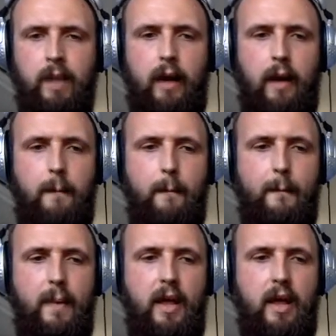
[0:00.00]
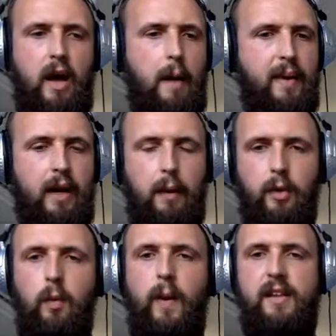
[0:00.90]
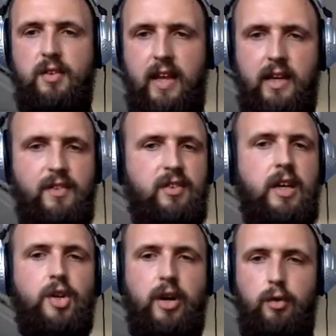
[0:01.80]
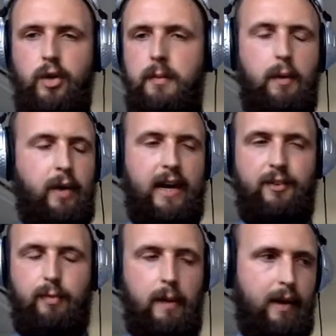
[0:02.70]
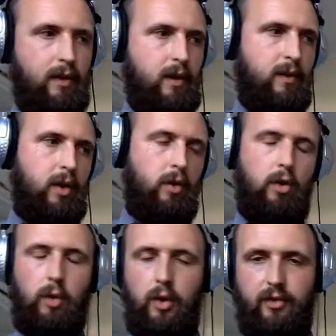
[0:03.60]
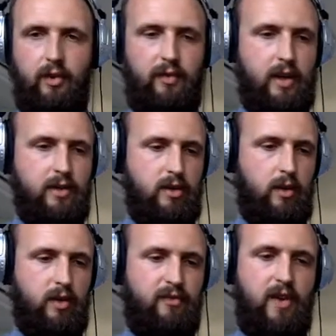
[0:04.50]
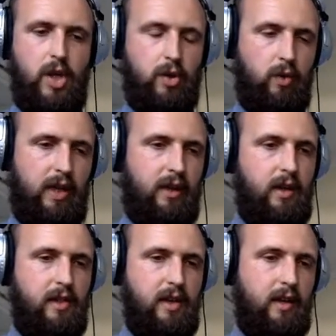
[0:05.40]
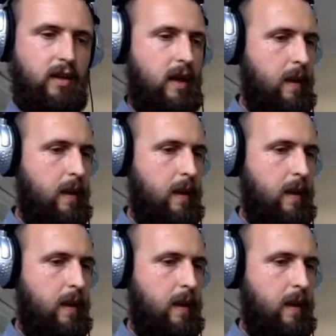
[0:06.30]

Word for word: Um, I mean, I'm going to wait till the end if there's any general... You might want to ask me about the, the underwater stuff that I do, the fish and all that kind of thing.